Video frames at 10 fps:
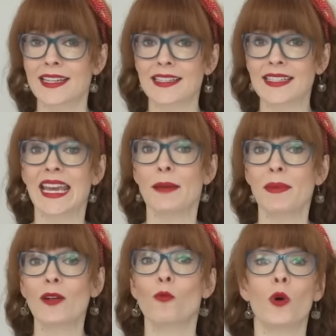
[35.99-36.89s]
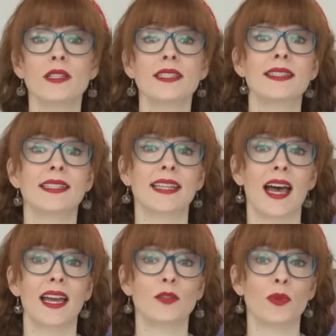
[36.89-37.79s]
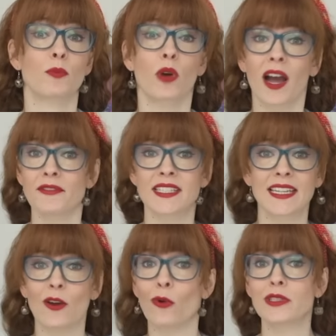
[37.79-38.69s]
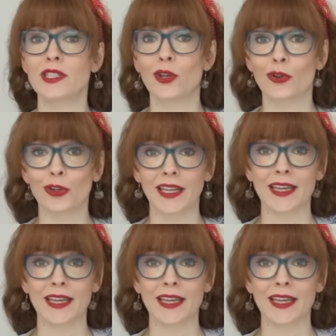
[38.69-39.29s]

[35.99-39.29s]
is, email wasn't designed with privacy or security